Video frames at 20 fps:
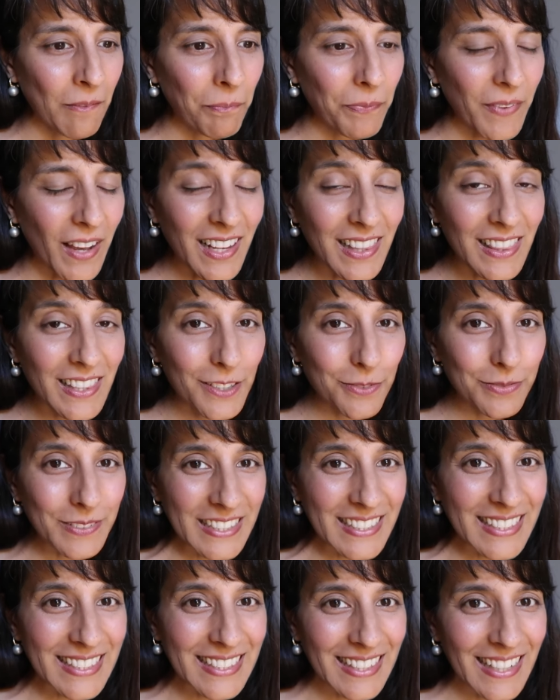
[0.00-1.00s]
But I live
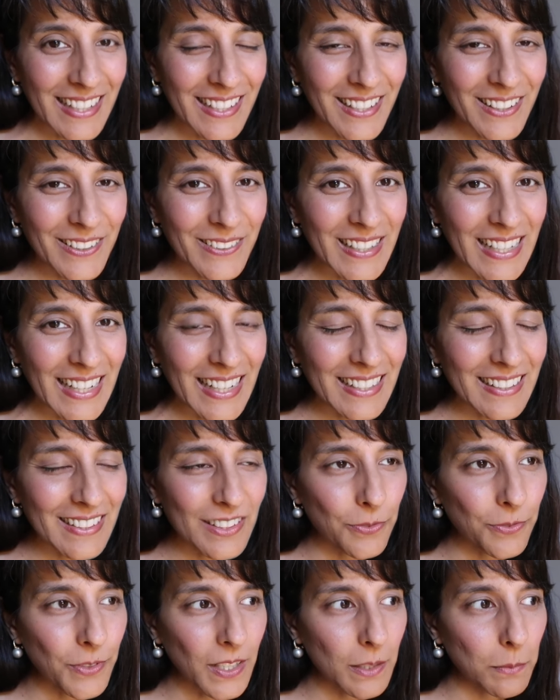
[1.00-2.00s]
it, I know it, and
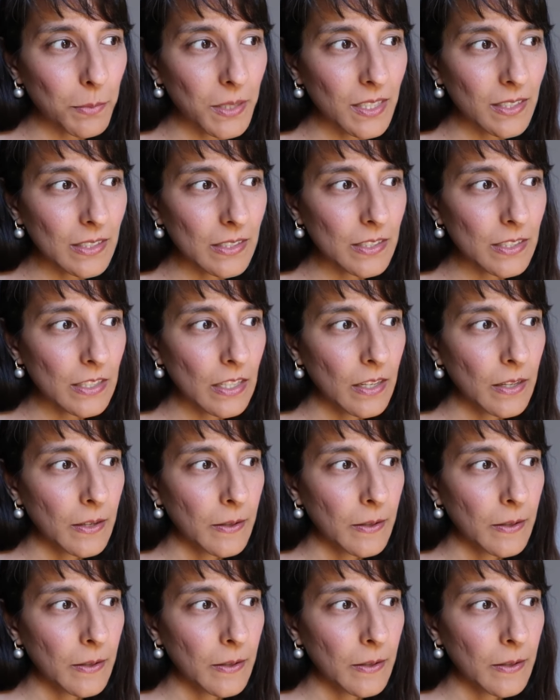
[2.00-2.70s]
it's funny because